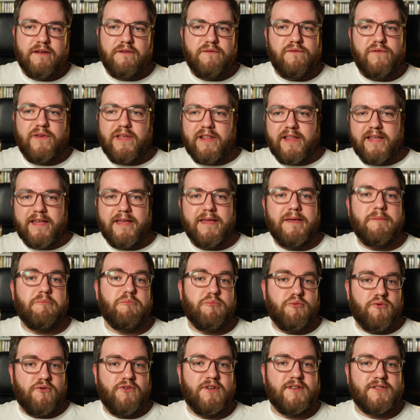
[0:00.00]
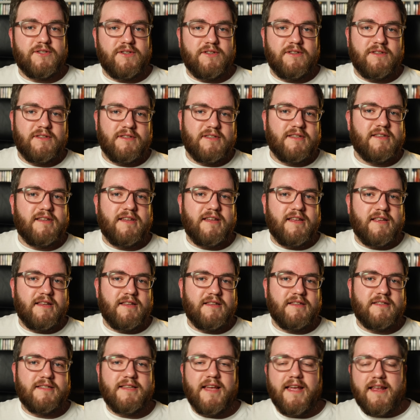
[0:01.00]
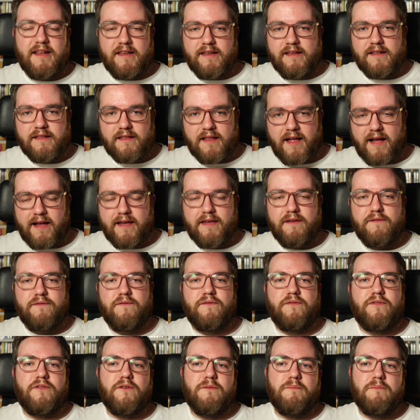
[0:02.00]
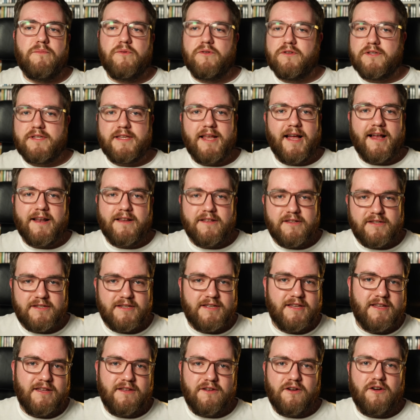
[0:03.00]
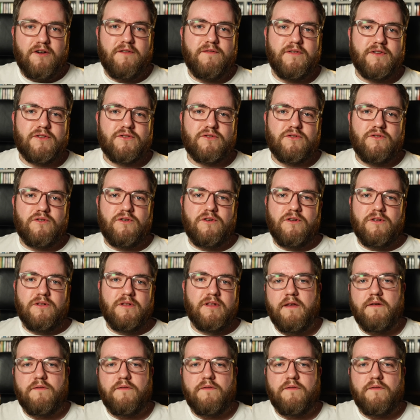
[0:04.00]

feeling imprisoned in daily life, the mundanity of it all,